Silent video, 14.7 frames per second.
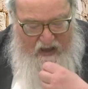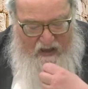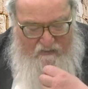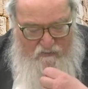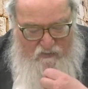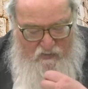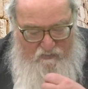
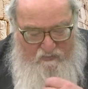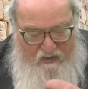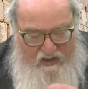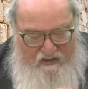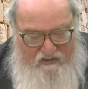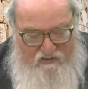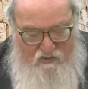I will
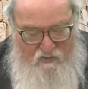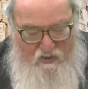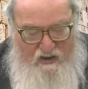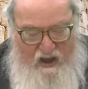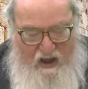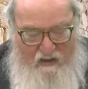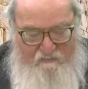make
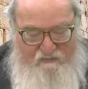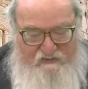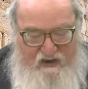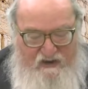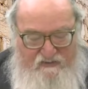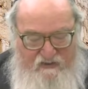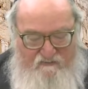you an
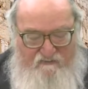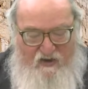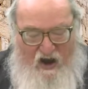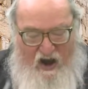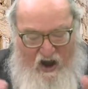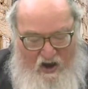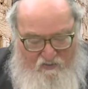object of
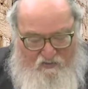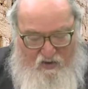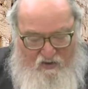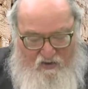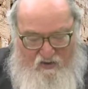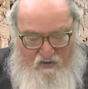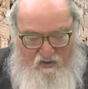
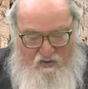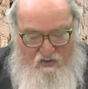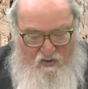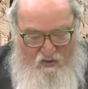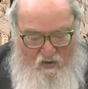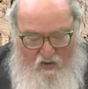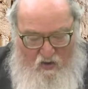horror.
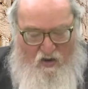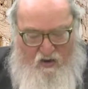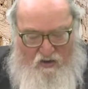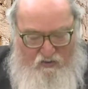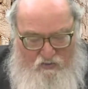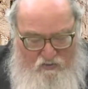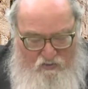
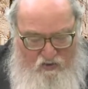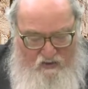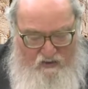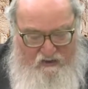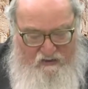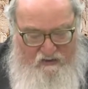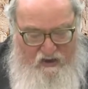All
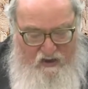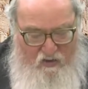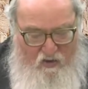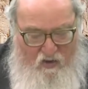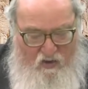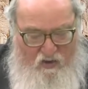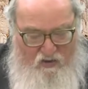
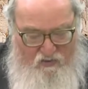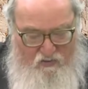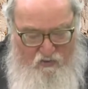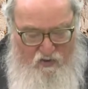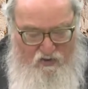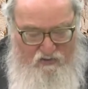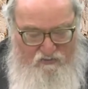
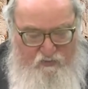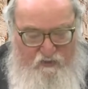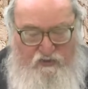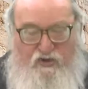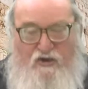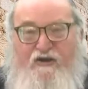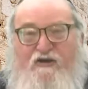the world
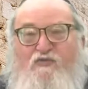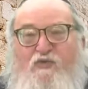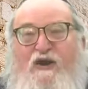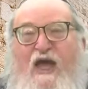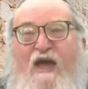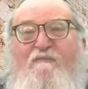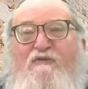will look at
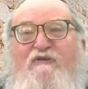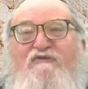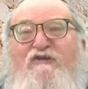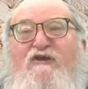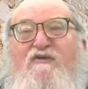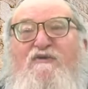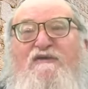what
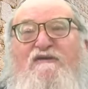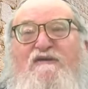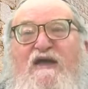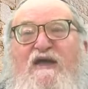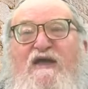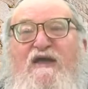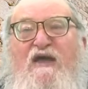happens to you and
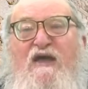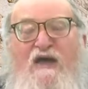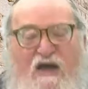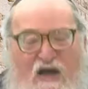say,